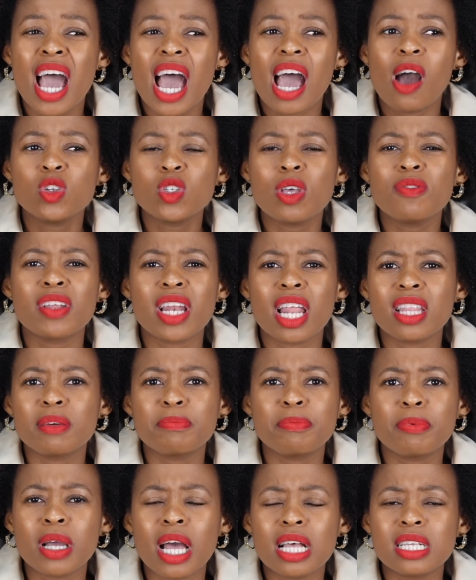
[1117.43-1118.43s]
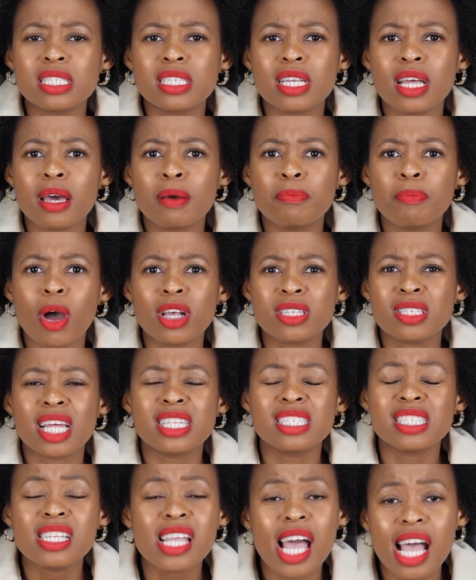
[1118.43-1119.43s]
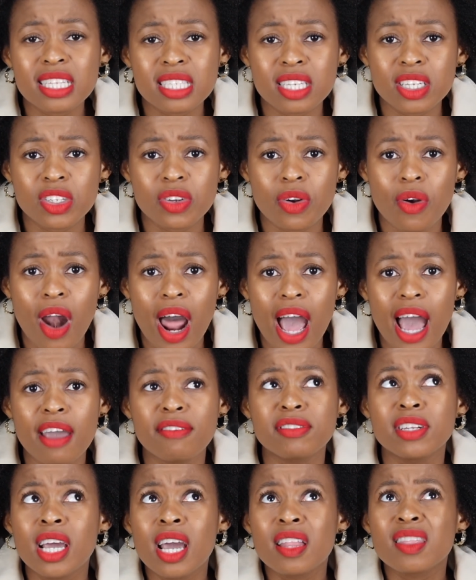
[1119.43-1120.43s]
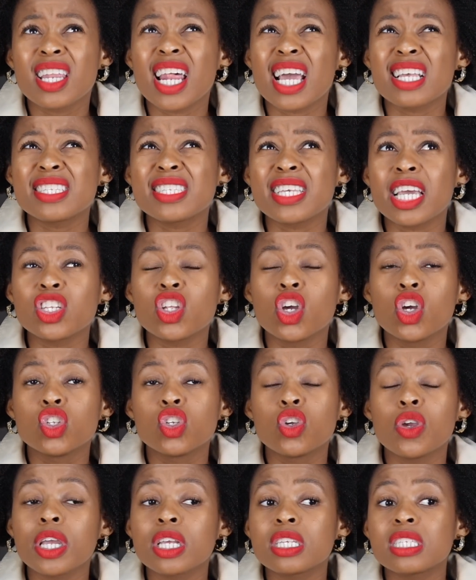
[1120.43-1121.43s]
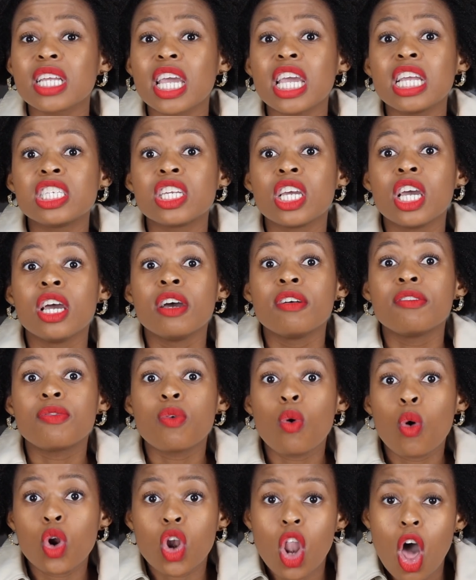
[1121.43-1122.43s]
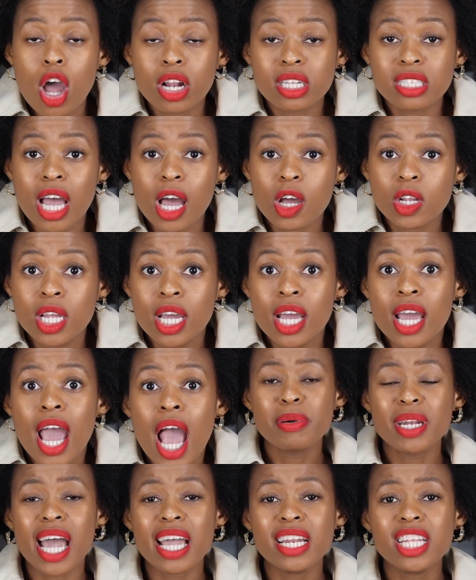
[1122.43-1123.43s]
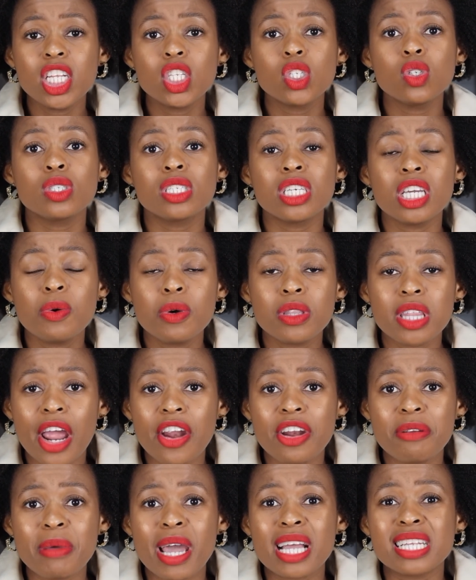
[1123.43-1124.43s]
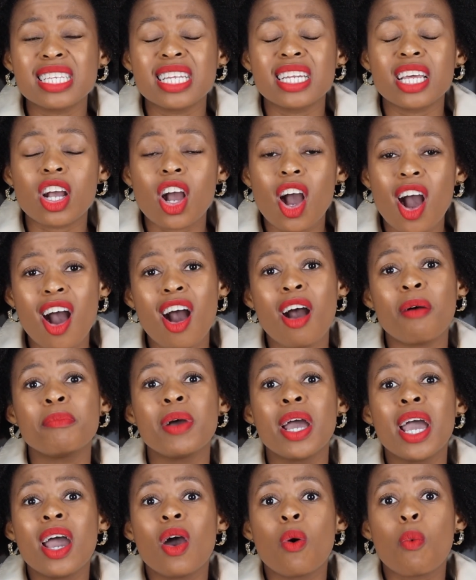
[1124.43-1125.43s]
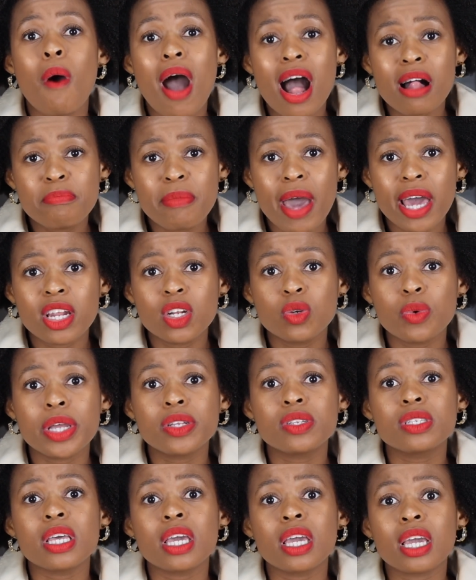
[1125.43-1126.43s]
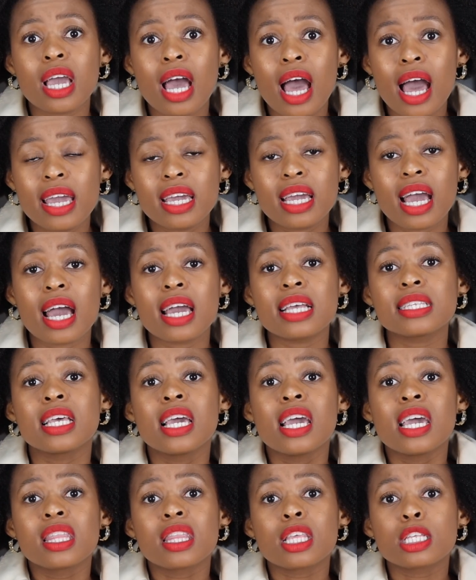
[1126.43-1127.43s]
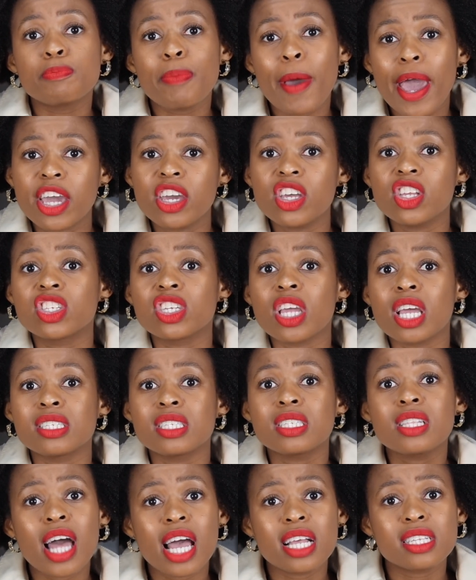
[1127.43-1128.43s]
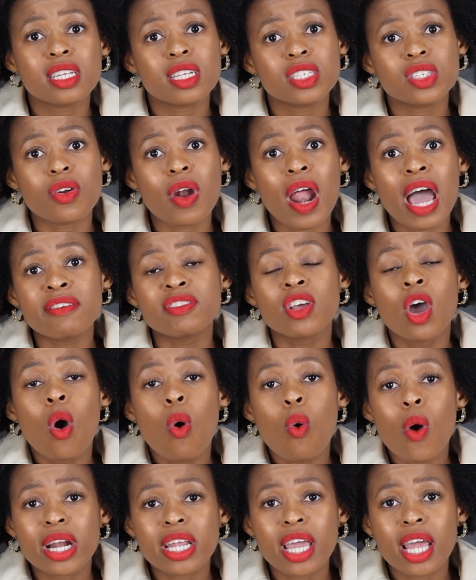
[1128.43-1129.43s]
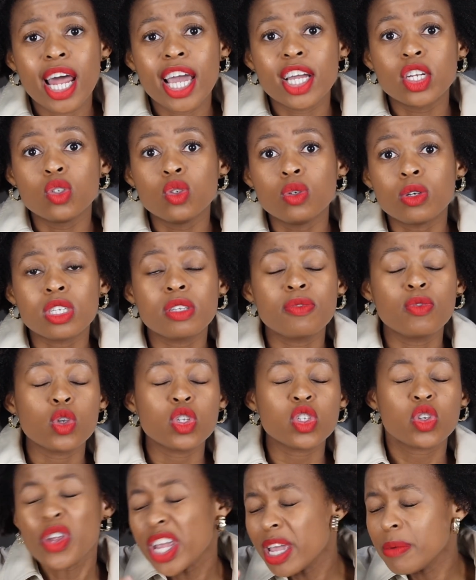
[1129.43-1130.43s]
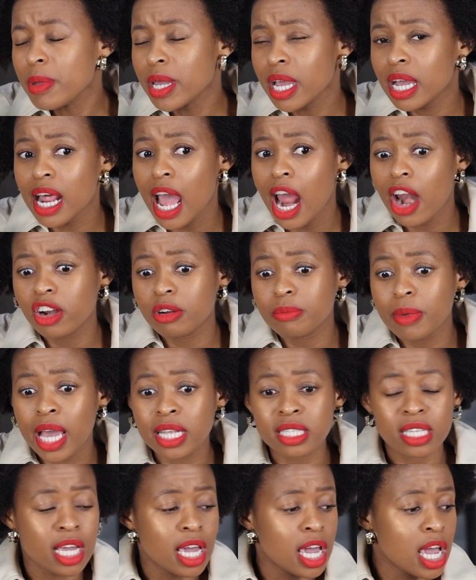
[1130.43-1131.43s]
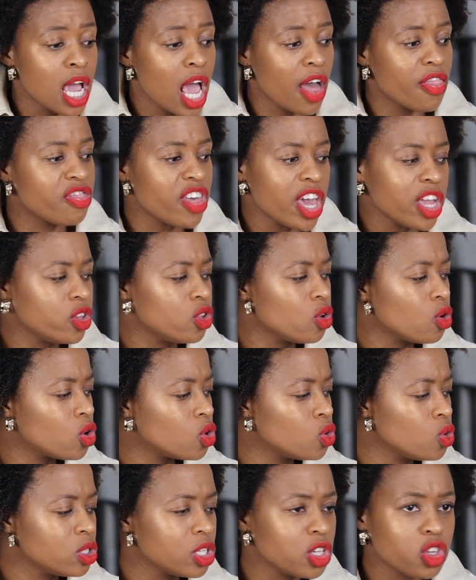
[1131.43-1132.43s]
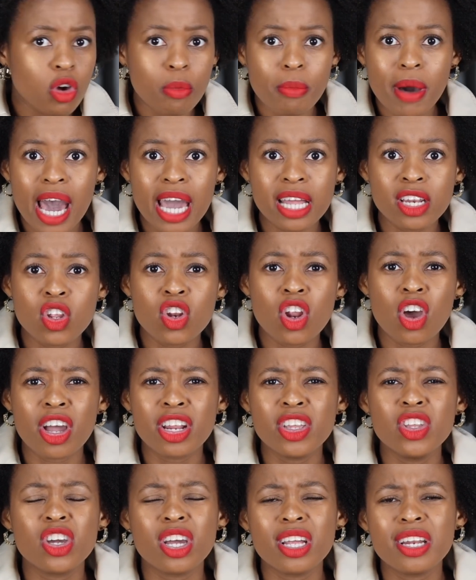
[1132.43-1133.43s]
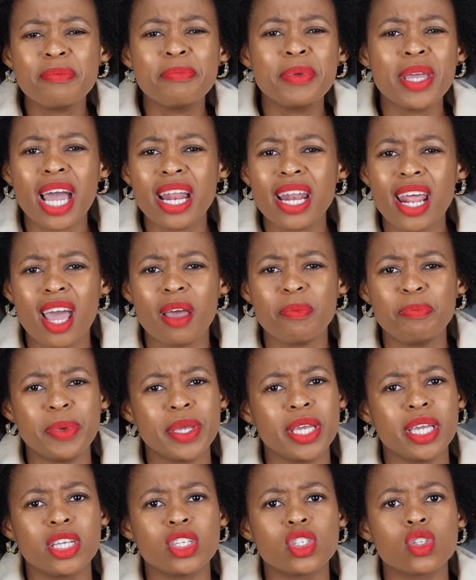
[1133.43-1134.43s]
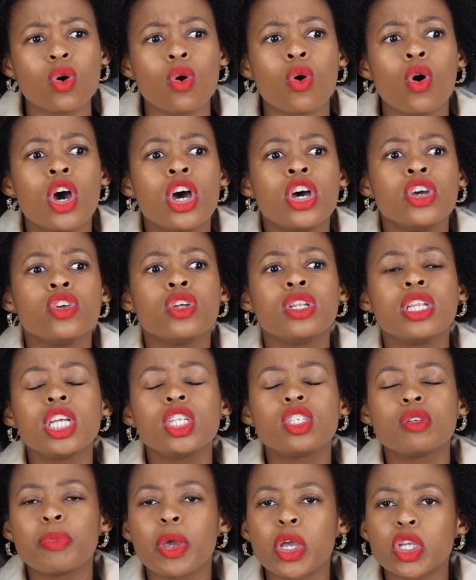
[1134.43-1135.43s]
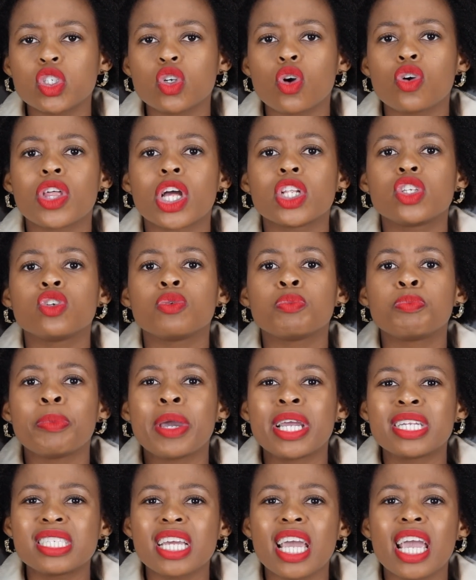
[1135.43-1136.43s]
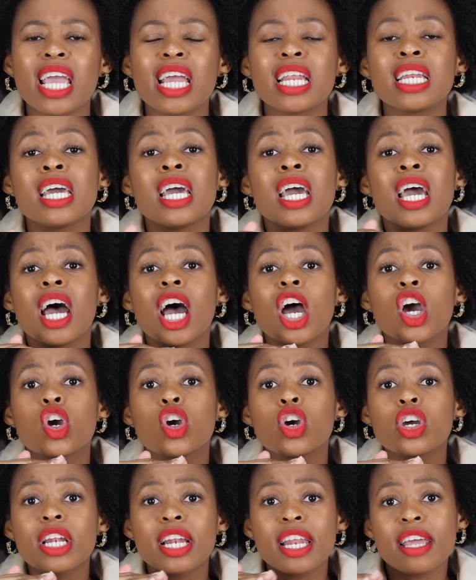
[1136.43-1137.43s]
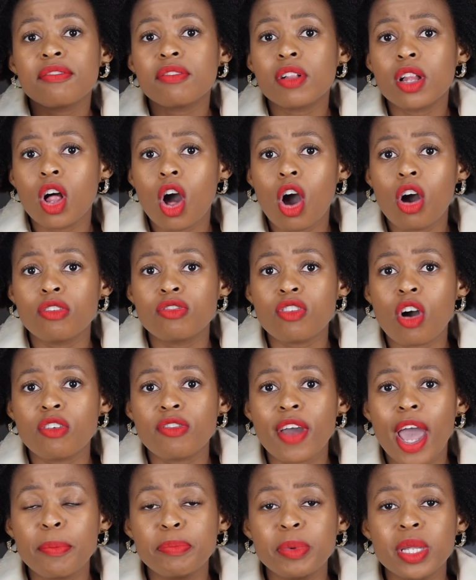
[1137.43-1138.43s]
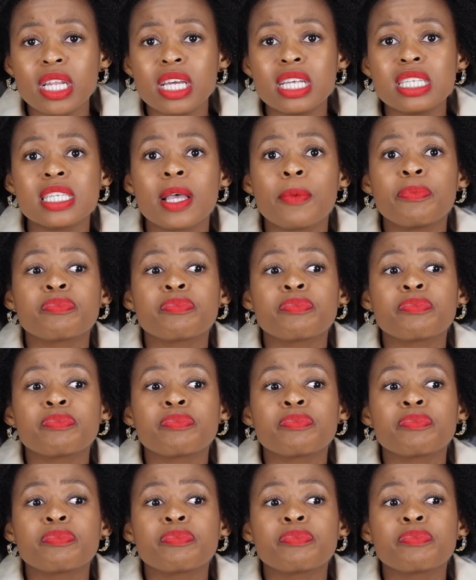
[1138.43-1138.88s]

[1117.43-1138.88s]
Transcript: I also have another parcel that still hasn't arrived that I said during stage 4 lockdown. But I need to deal with Aramex in a calm, well-mannered way to say, hi guys, this package still hasn't arrived. What can I do? Because if you're screaming at Aramex and then you're losing your mind, you're going to be unhappy. So you need to make sure that you maintain a good level of happiness.